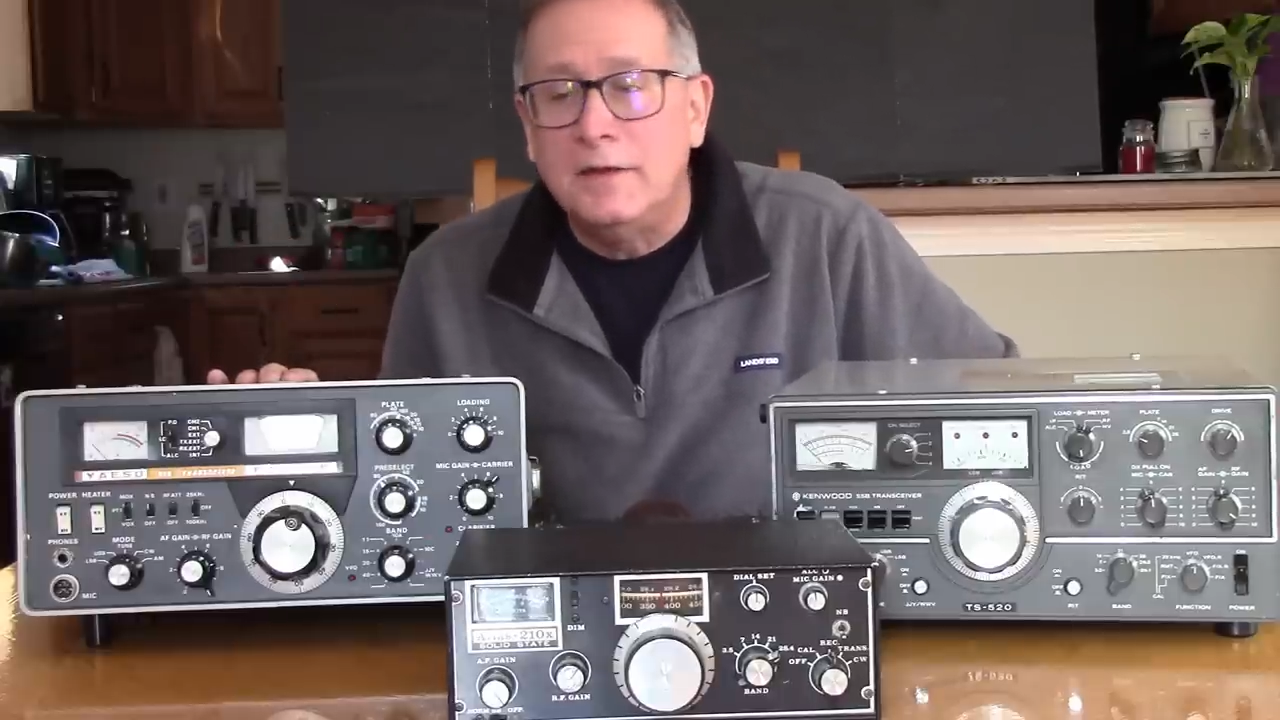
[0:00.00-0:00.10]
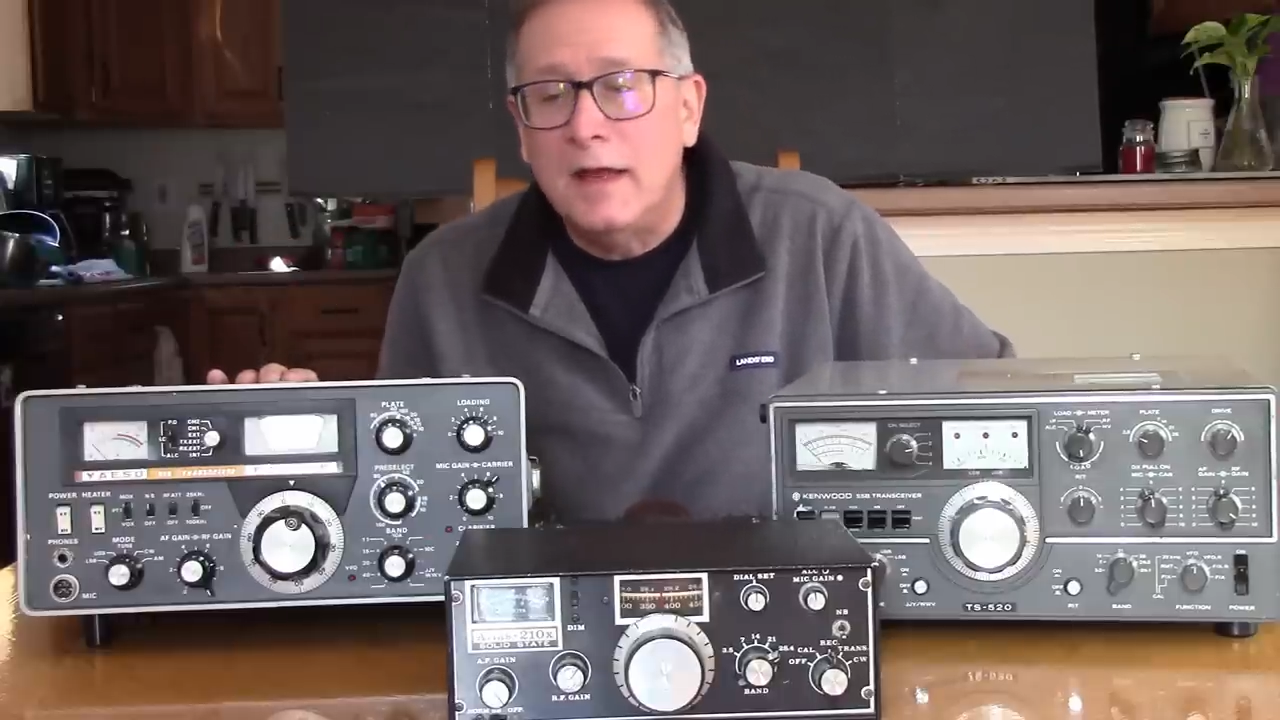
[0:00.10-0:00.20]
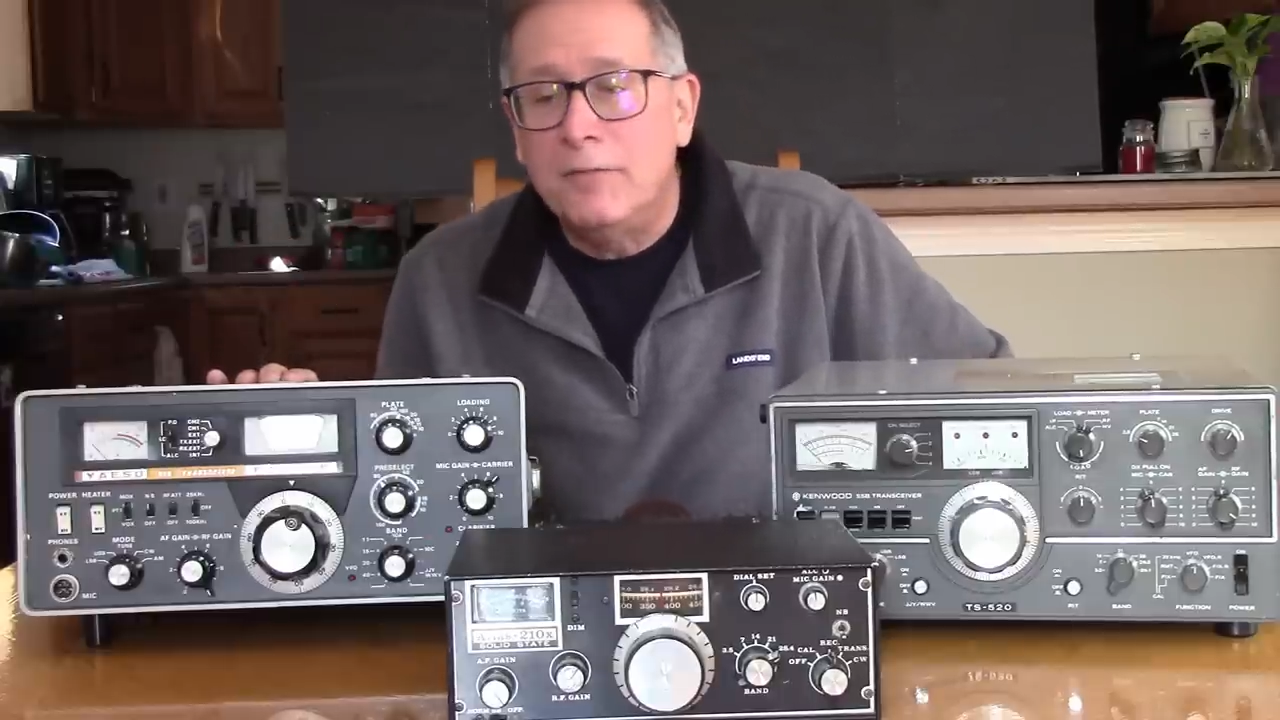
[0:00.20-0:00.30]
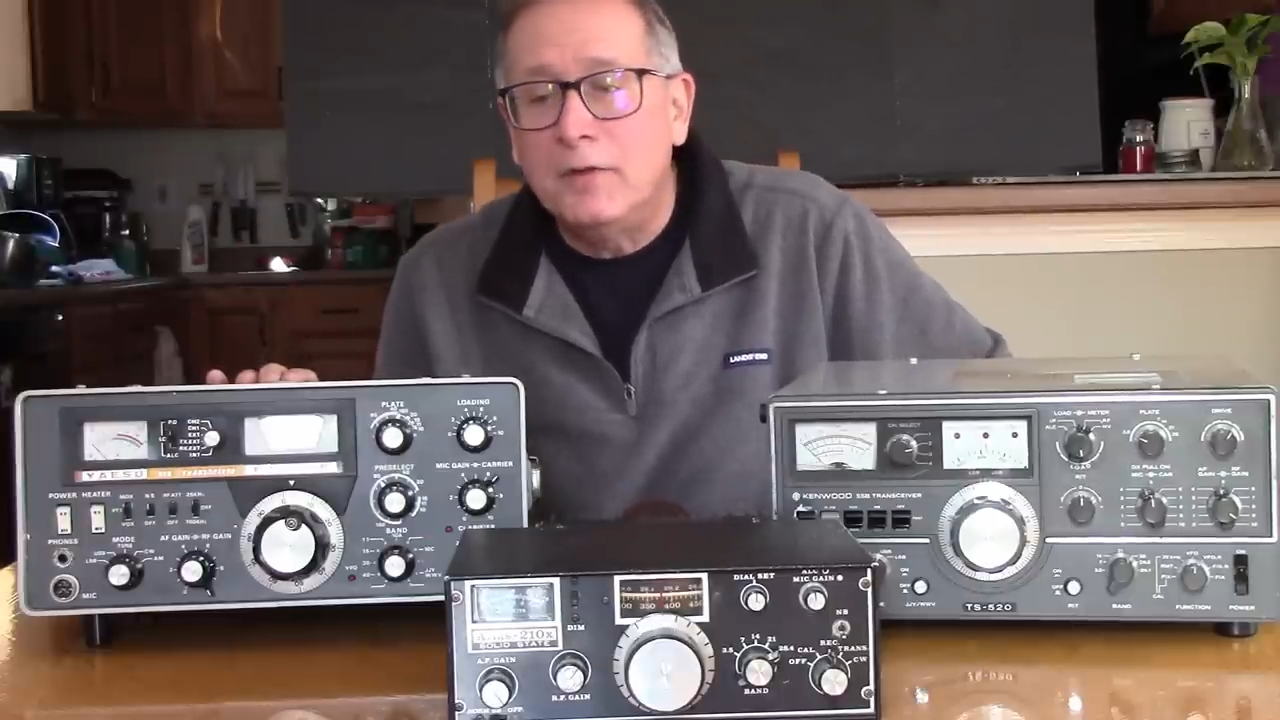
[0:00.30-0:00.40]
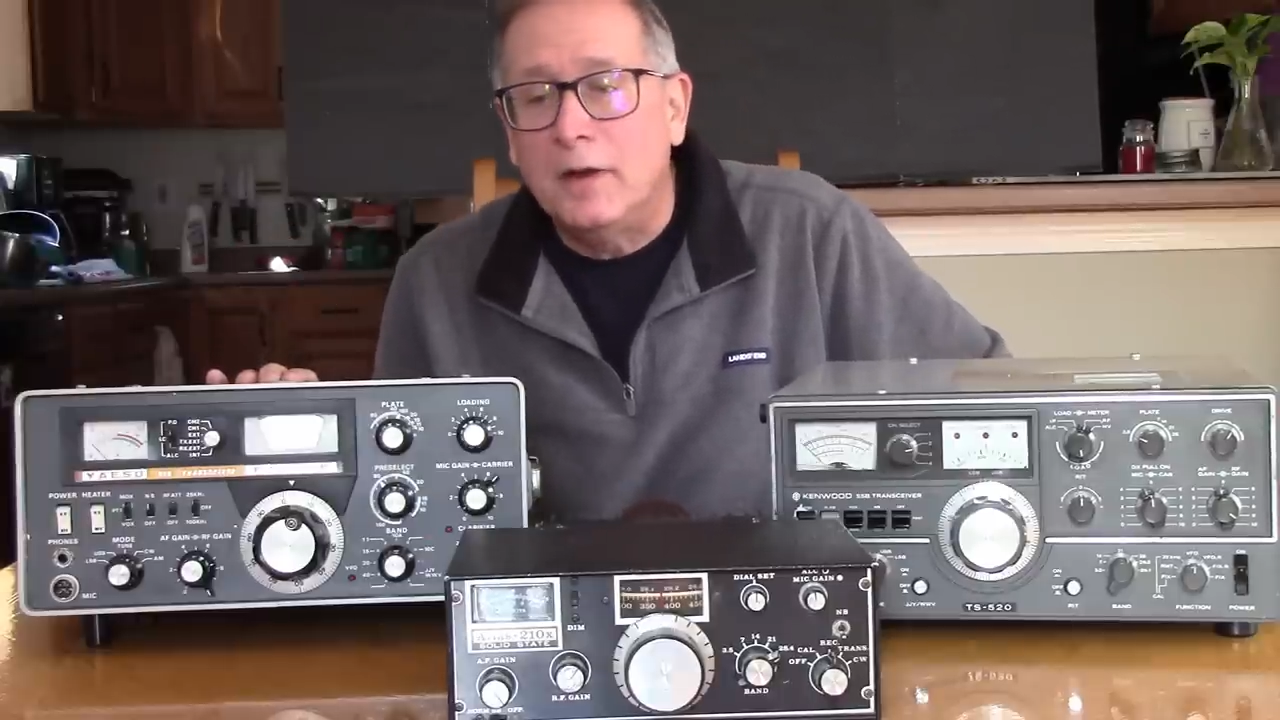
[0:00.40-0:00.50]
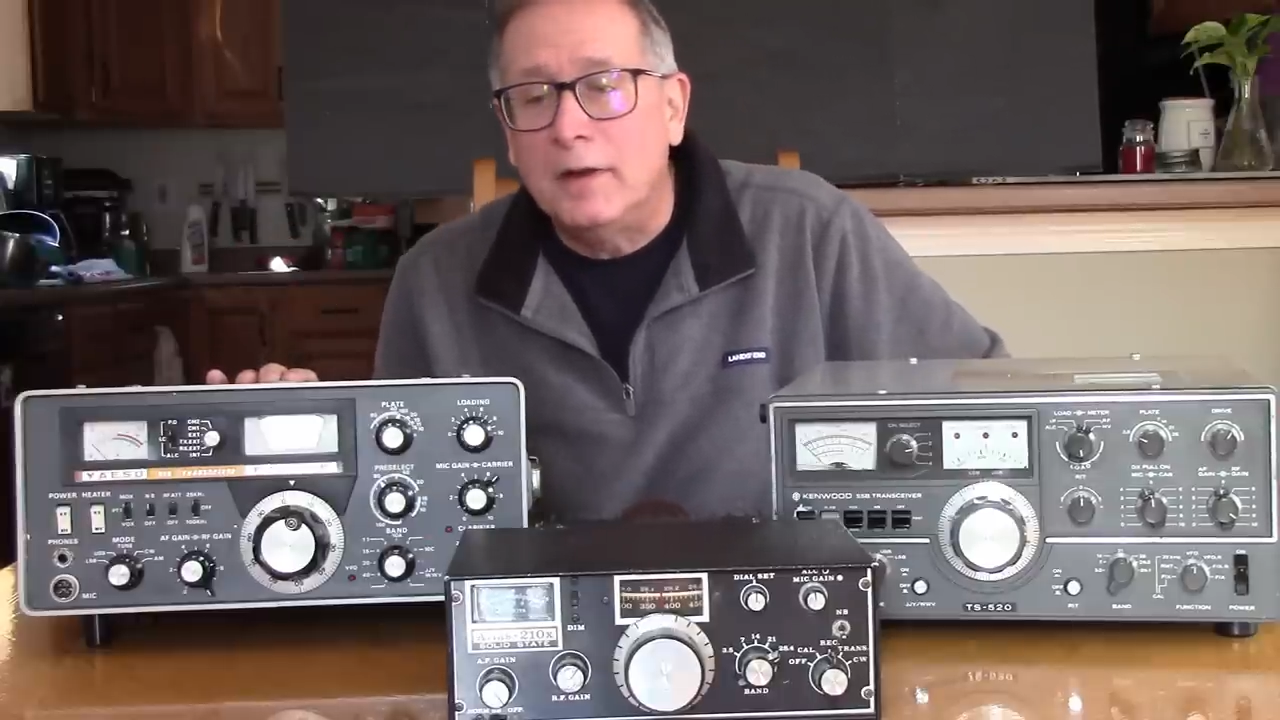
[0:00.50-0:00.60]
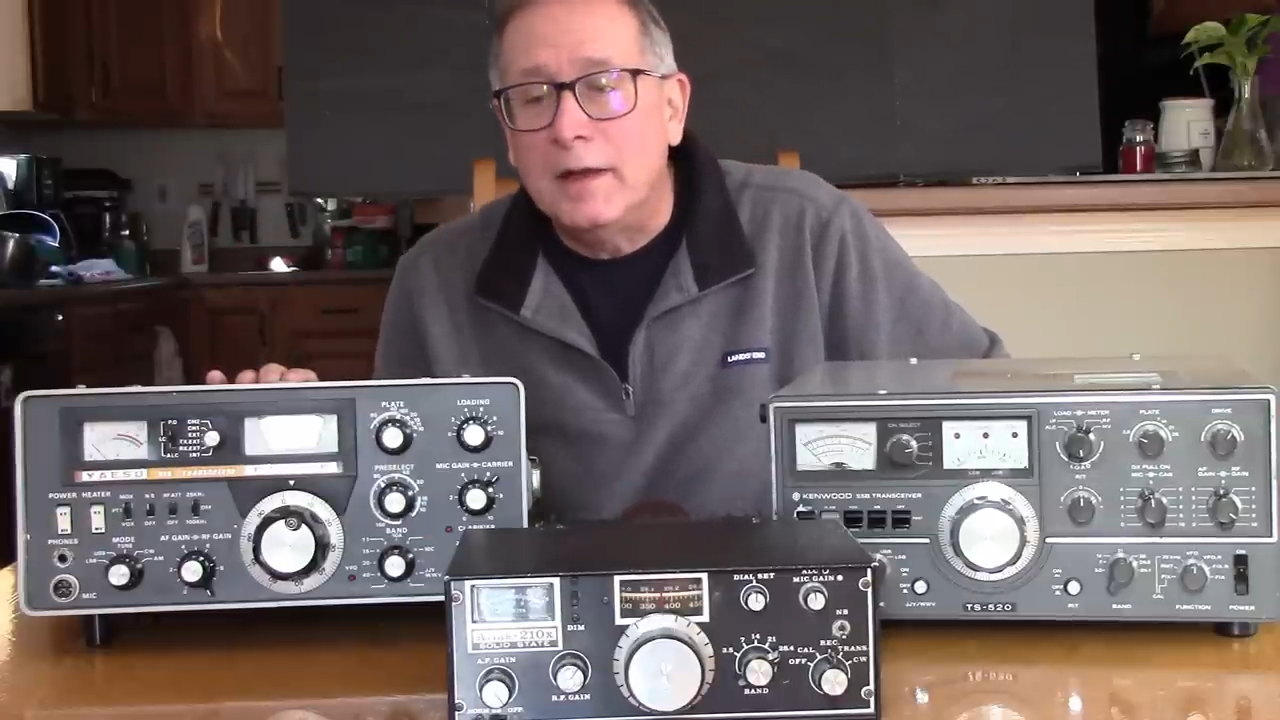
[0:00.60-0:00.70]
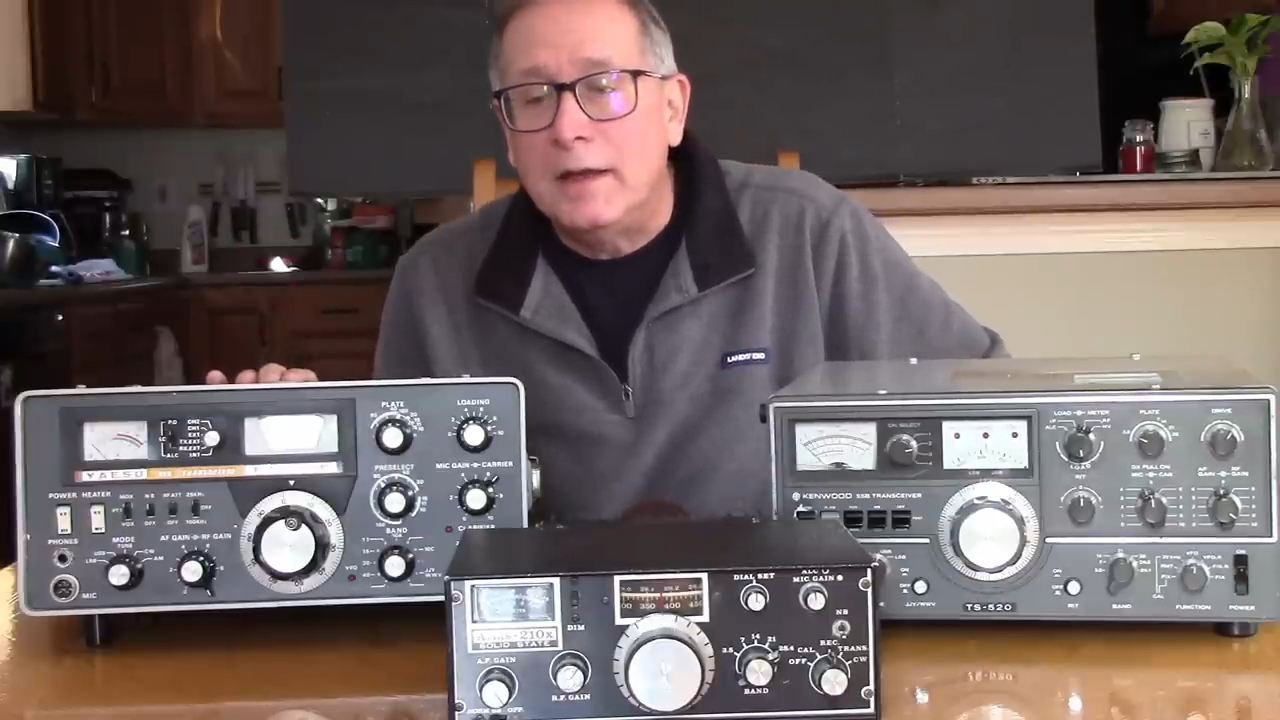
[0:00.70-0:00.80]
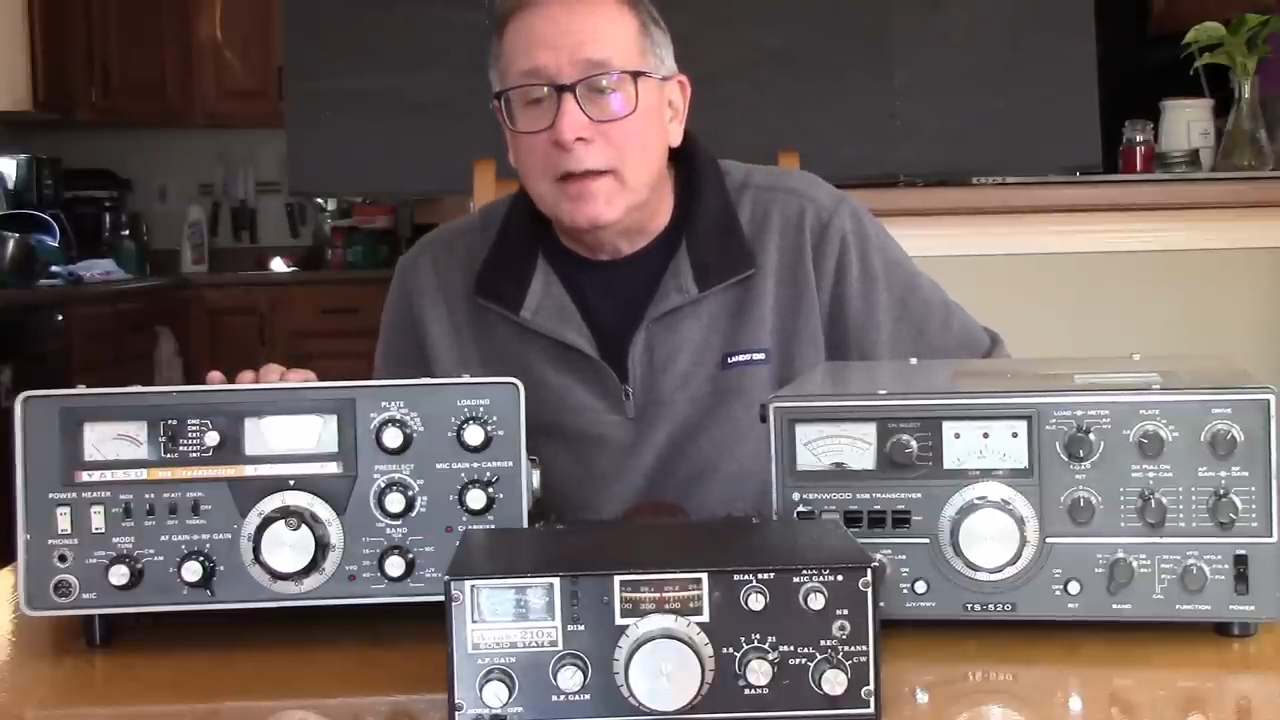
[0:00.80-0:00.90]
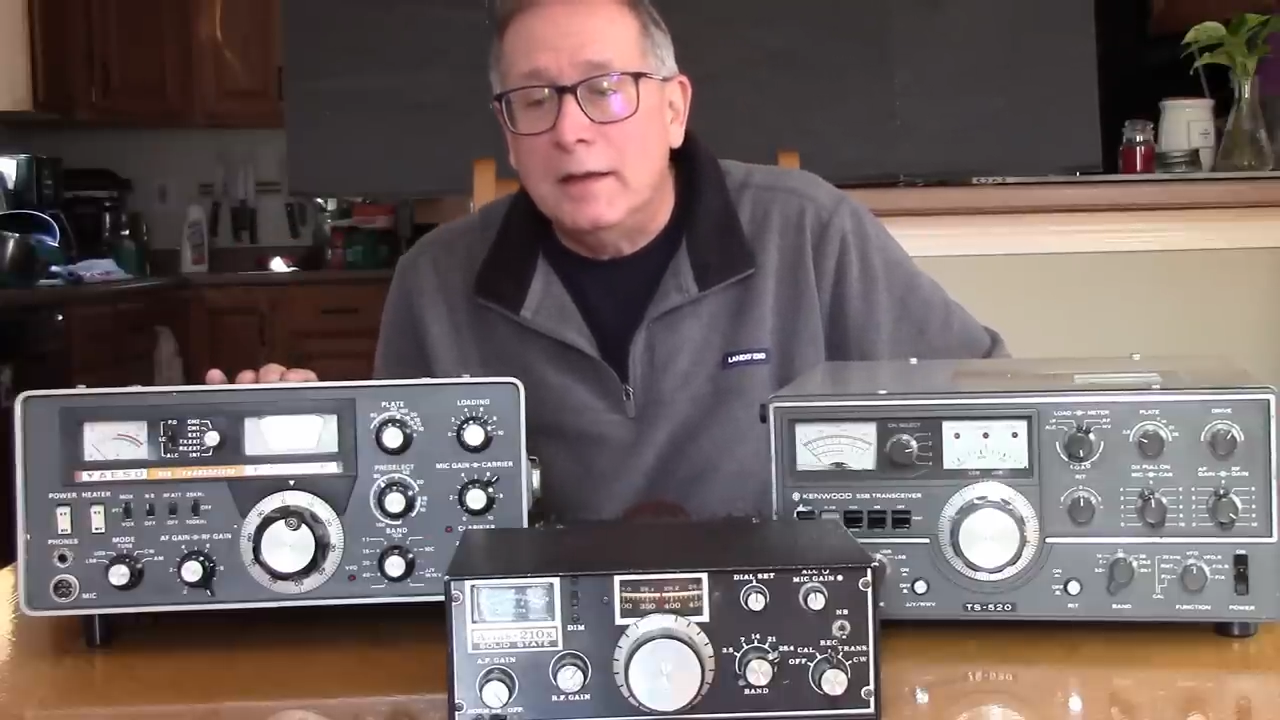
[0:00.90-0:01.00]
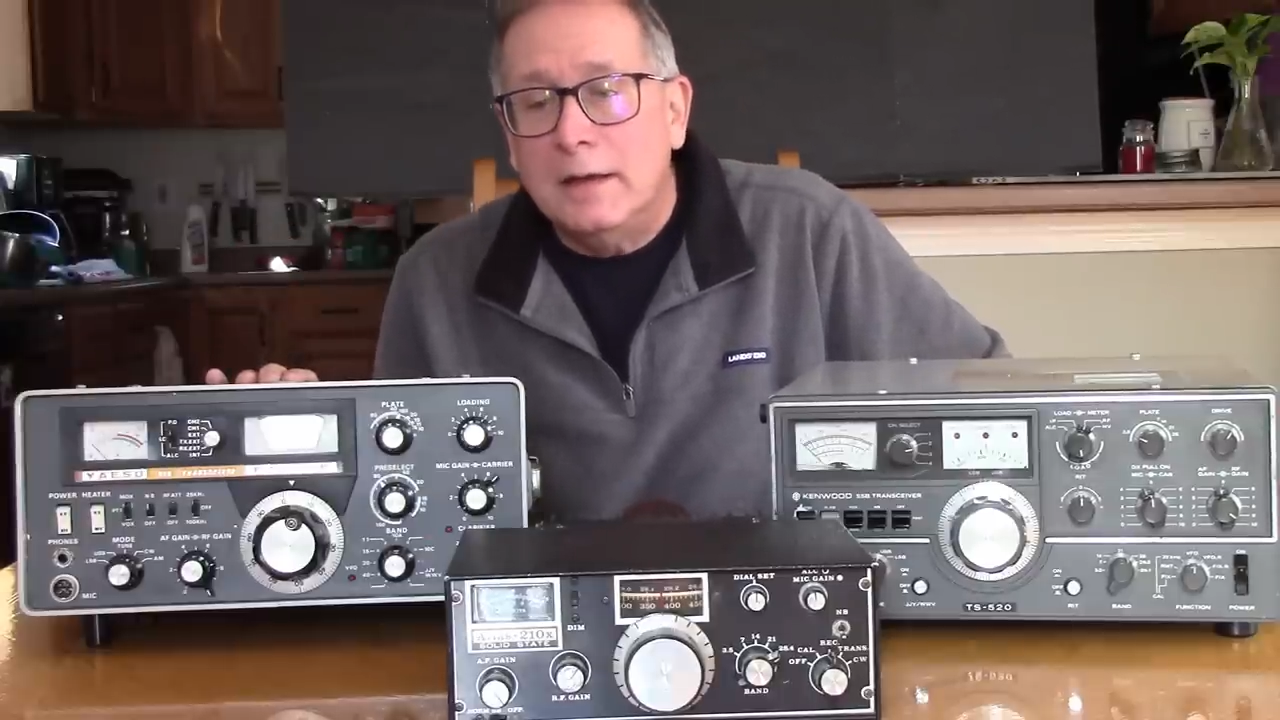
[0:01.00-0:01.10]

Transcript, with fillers: definitely